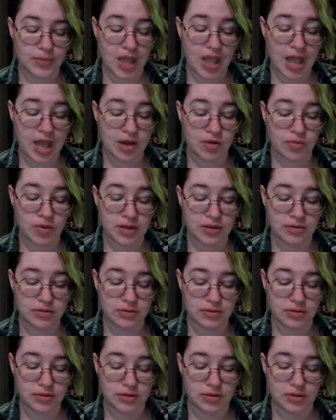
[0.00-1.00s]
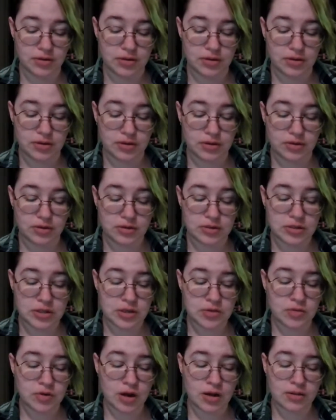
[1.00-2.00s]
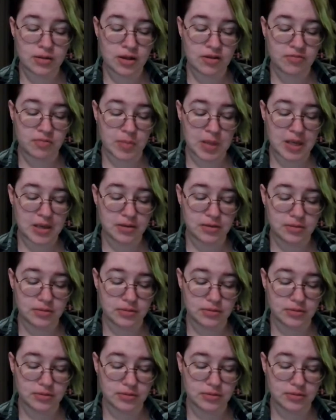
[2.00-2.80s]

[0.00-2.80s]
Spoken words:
Eowyn, do you not love me?